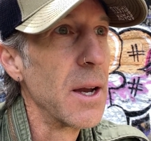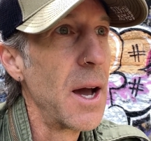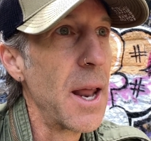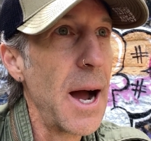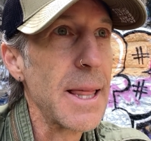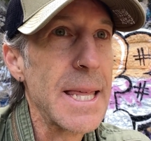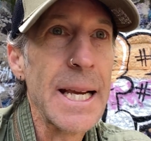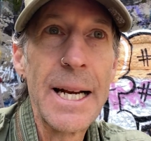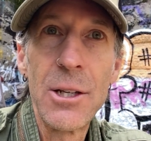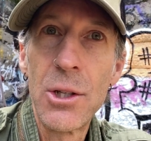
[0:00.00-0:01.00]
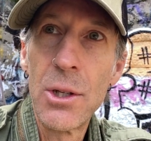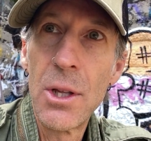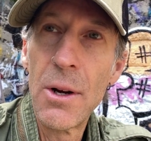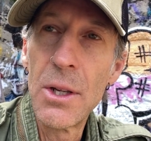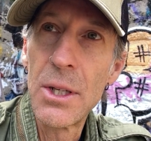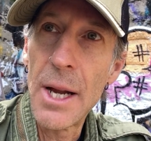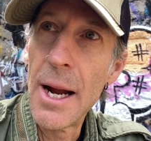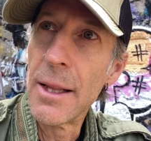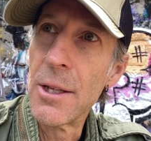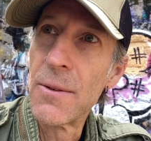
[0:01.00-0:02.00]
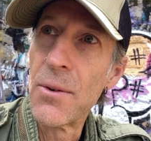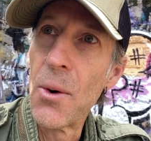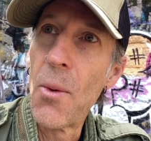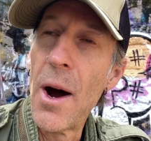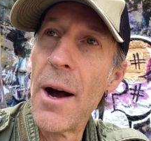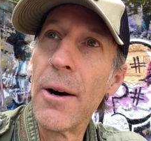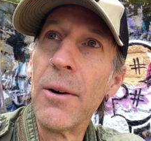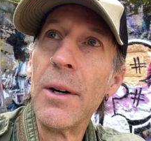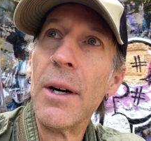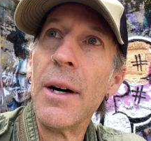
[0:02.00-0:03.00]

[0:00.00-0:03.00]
and I think I just stood there in silence for a while.